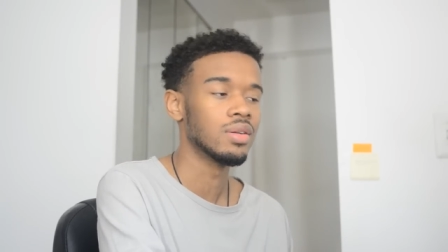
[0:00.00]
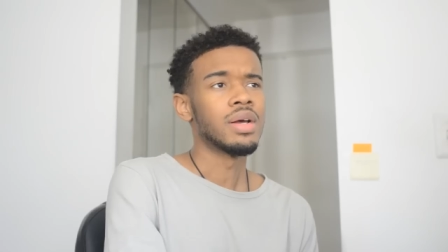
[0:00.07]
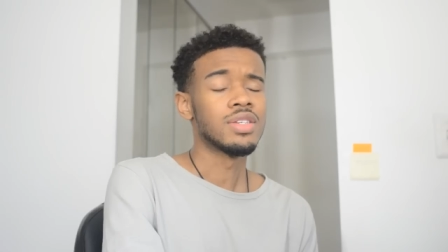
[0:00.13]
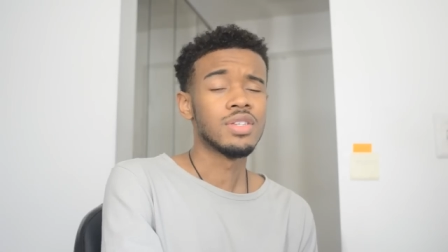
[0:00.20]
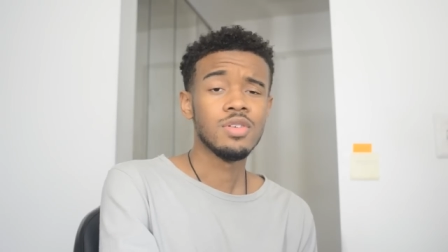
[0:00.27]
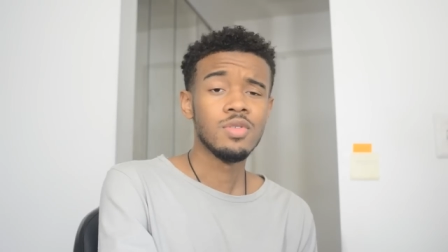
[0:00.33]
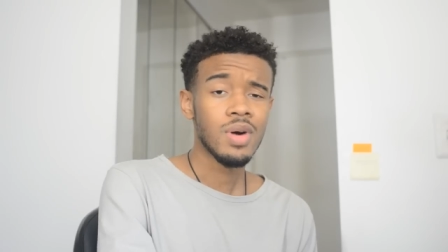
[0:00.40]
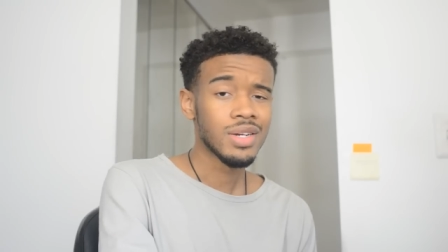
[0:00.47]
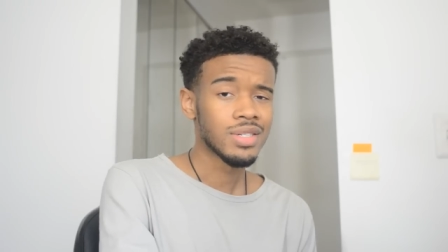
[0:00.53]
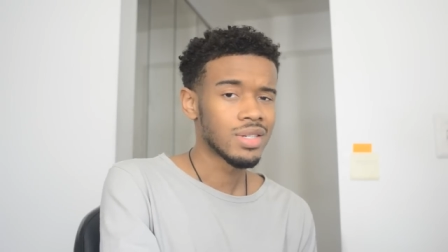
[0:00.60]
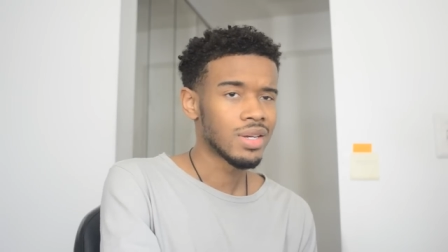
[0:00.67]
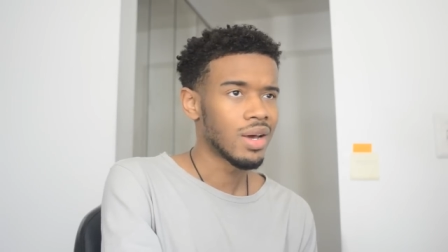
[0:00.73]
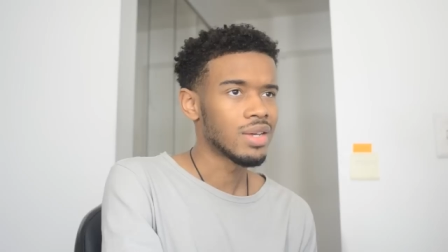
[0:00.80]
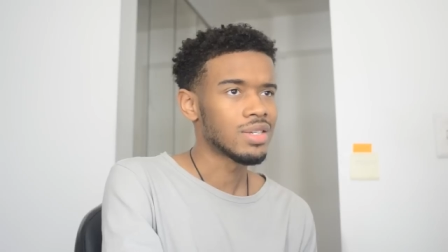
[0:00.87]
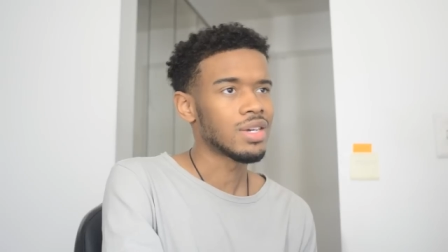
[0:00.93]
But I still watch
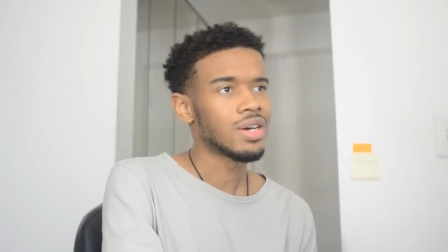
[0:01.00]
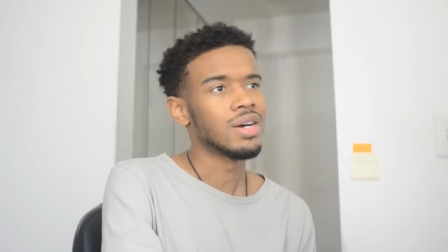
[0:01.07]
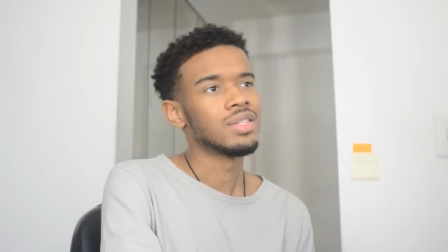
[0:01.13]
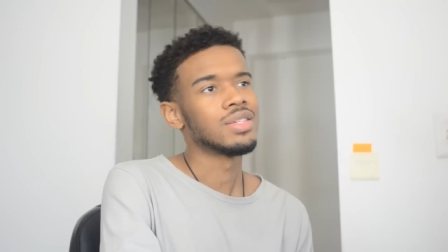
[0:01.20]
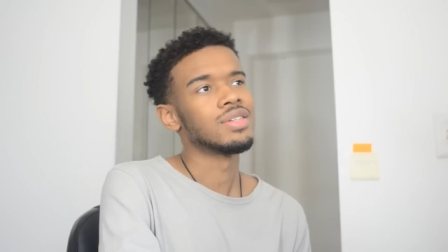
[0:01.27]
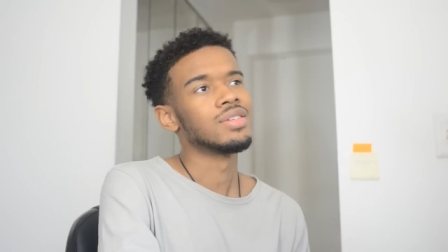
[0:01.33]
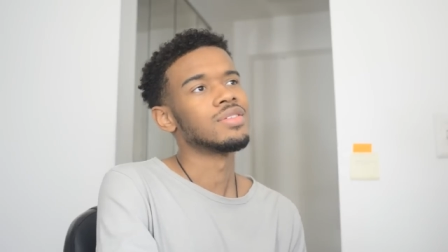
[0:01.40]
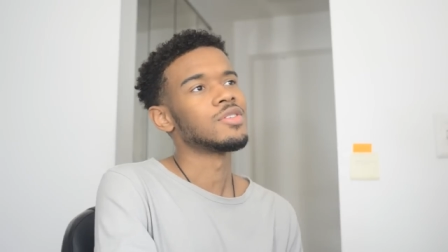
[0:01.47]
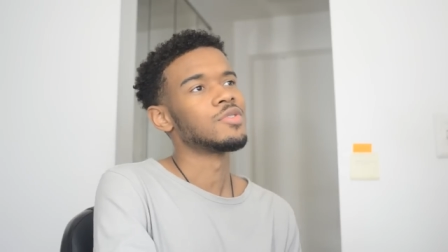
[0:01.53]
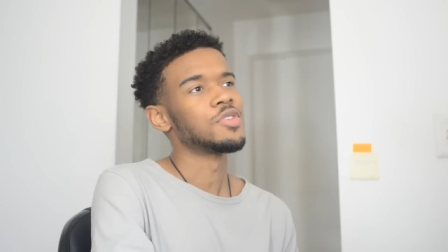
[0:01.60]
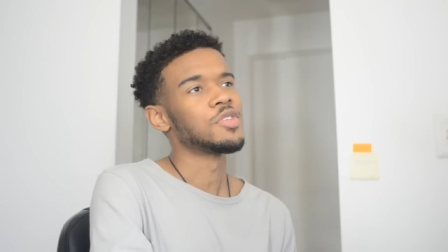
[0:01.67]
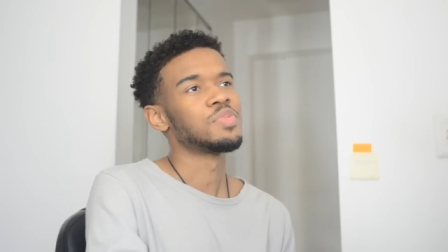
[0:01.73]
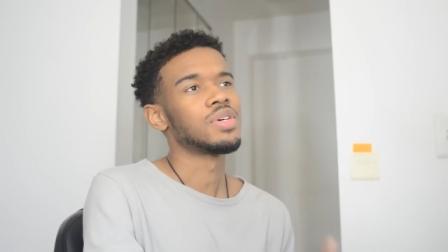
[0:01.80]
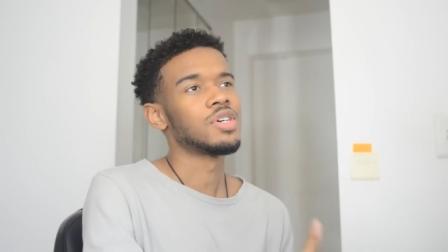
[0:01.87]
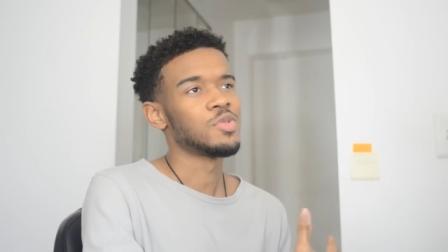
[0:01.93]
the guy's content, so
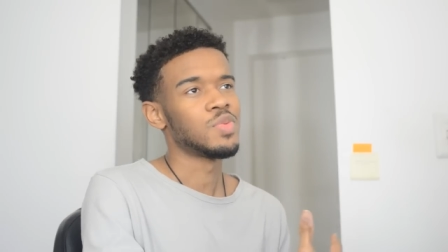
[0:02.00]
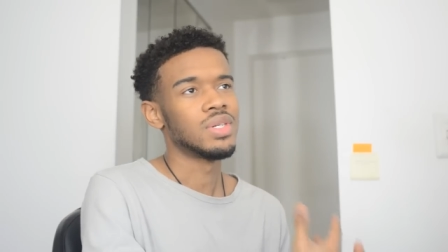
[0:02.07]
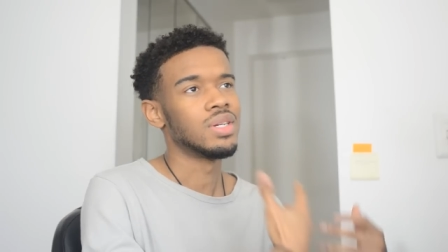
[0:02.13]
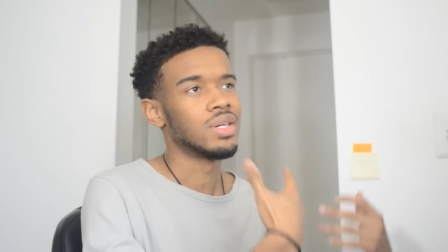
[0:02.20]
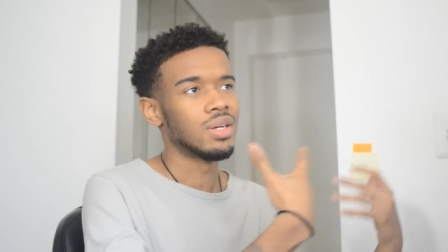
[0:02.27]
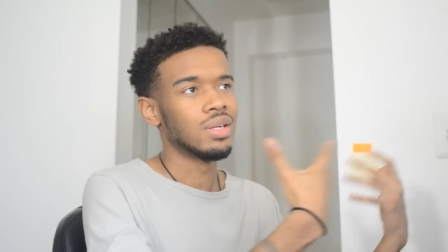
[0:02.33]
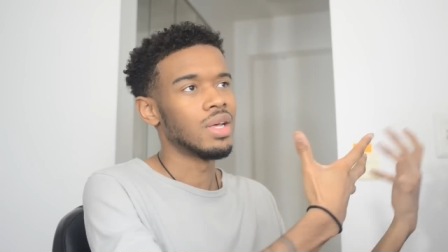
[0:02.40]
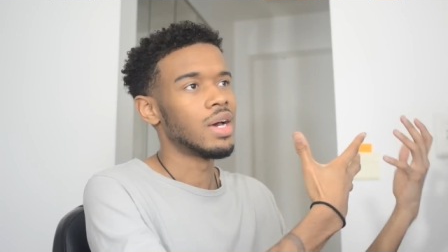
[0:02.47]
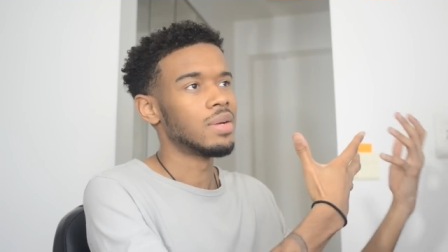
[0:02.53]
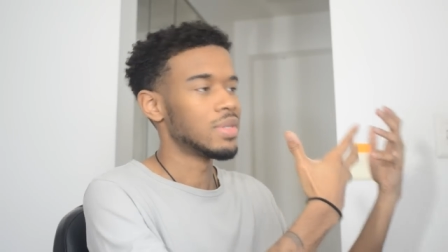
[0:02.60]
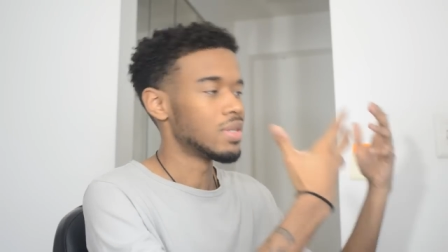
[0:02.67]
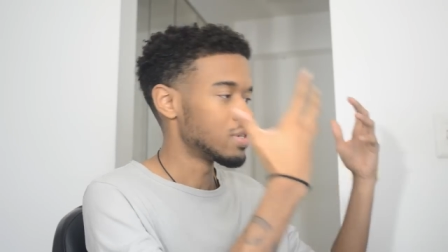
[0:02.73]
just because we did a collab,